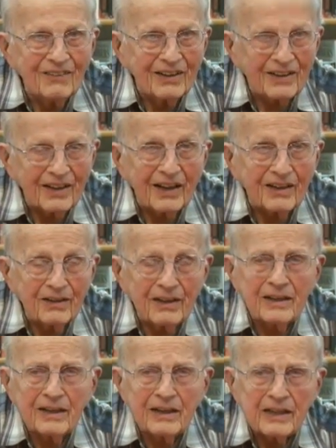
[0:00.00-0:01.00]
Well,
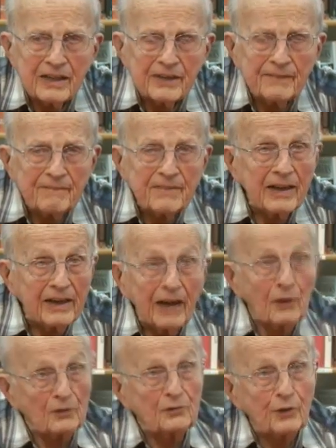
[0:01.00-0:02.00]

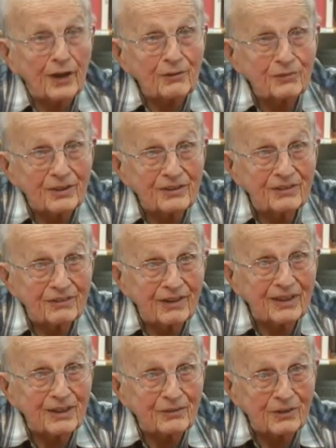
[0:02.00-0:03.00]
I was drafted
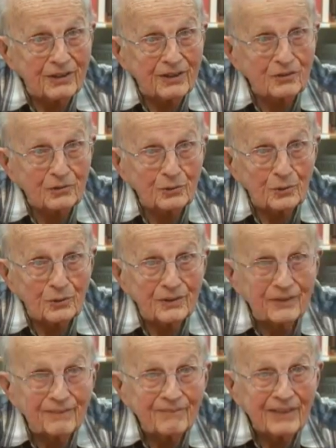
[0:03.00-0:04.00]
right after high school.
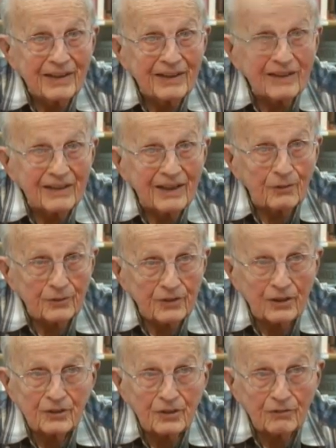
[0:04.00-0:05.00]
That
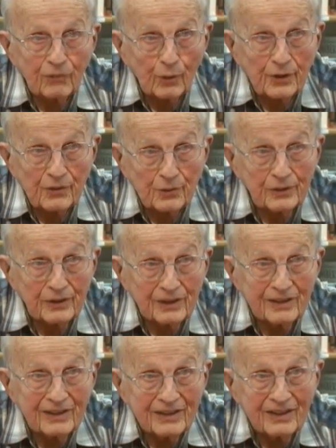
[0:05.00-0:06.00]
was
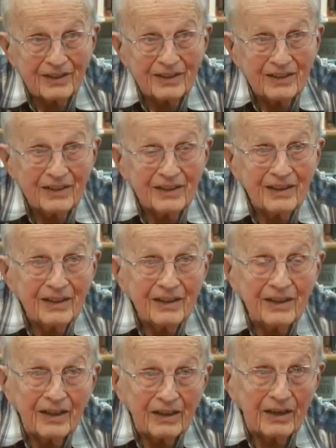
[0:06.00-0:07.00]
1943.
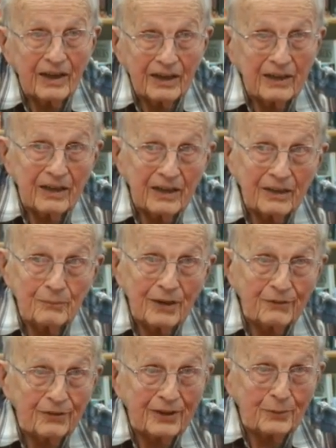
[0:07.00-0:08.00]

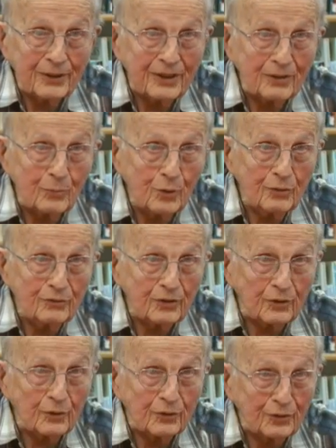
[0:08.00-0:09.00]
My family had
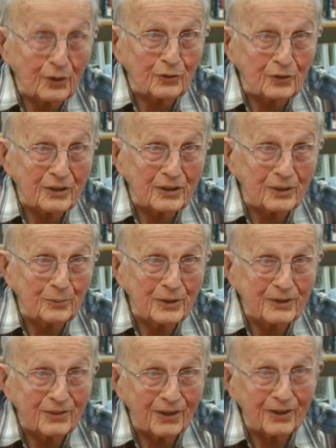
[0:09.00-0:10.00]
moved to New Jersey in the
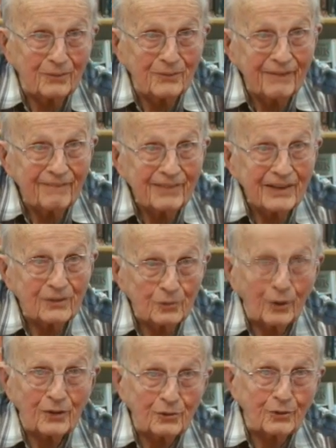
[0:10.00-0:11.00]
meantime,
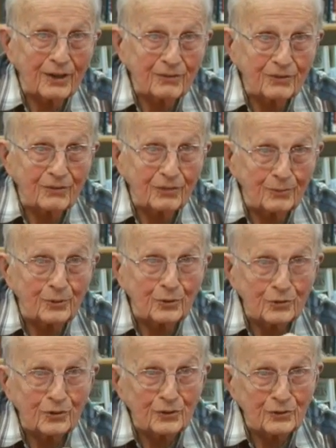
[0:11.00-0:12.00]
so I was drafted from
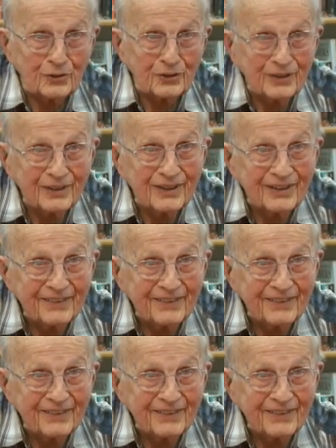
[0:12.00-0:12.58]
New Jersey.